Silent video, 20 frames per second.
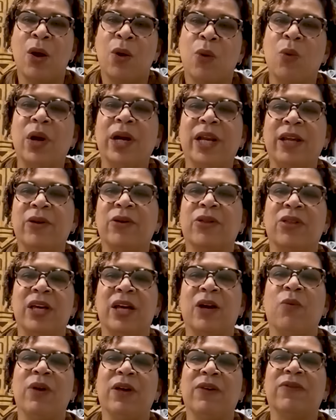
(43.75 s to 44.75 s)
What do you
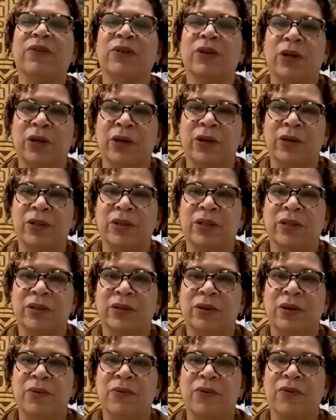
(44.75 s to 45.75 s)
think we've learned
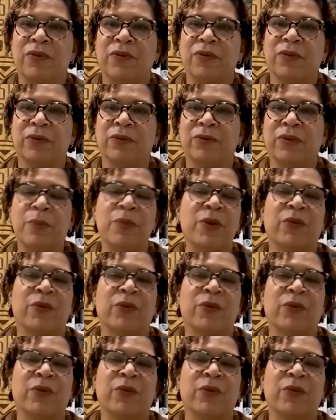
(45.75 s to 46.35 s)
from